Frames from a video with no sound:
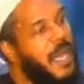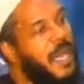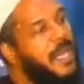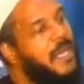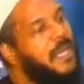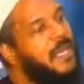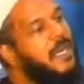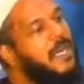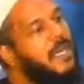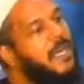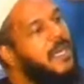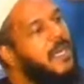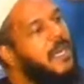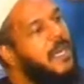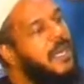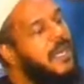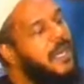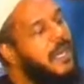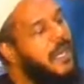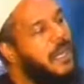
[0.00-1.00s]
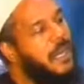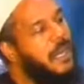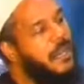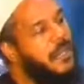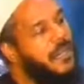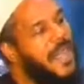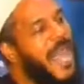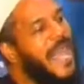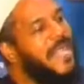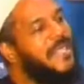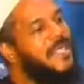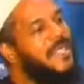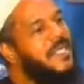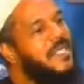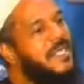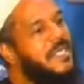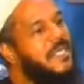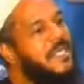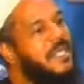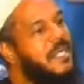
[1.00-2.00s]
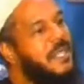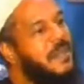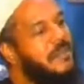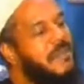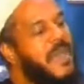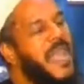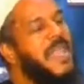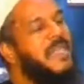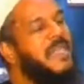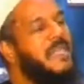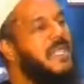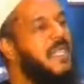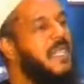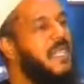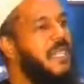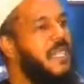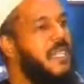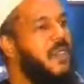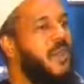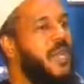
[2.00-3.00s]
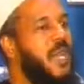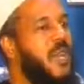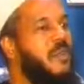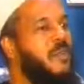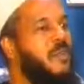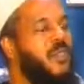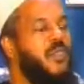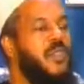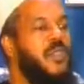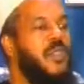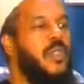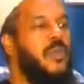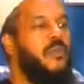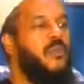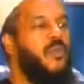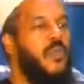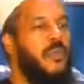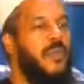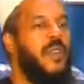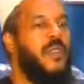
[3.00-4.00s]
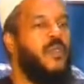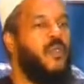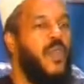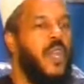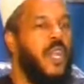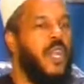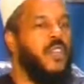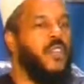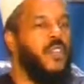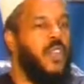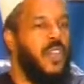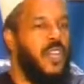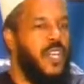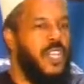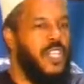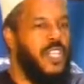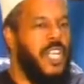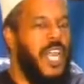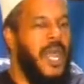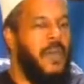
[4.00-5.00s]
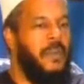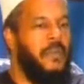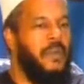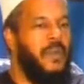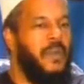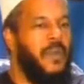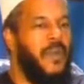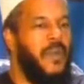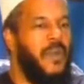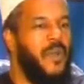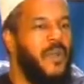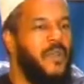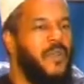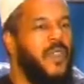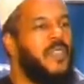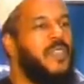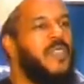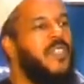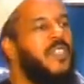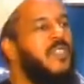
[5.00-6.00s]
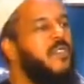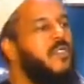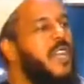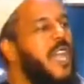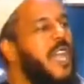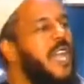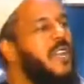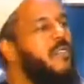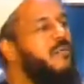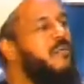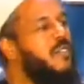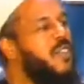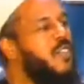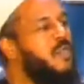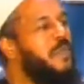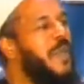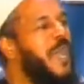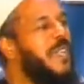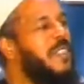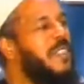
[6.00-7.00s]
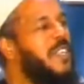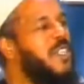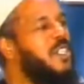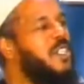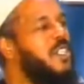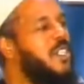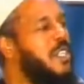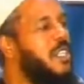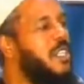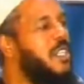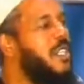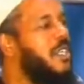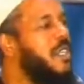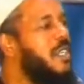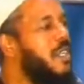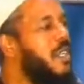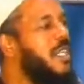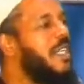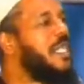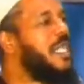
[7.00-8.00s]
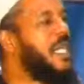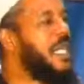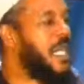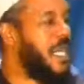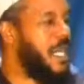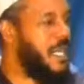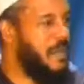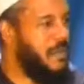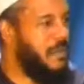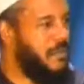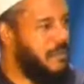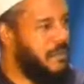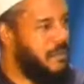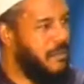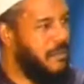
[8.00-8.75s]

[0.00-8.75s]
And that basically, when a Muslim woman wears her hijab, this is the kind of respect that she is seeking.